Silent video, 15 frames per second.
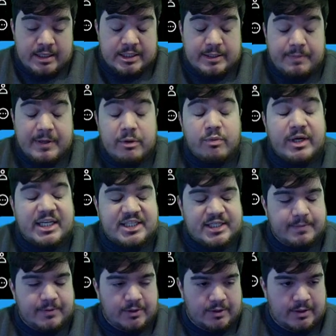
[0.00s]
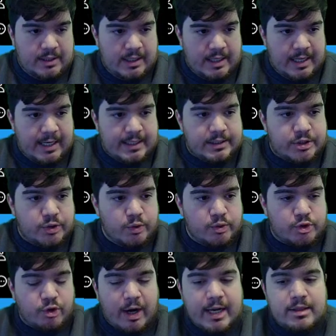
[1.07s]
be reasonable and to
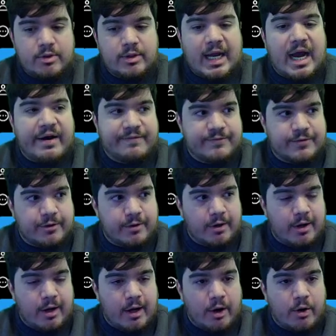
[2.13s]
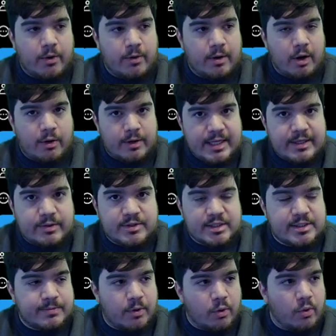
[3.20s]
try and look after our
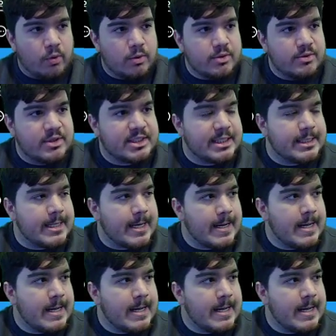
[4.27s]
ecosystem, our holders. And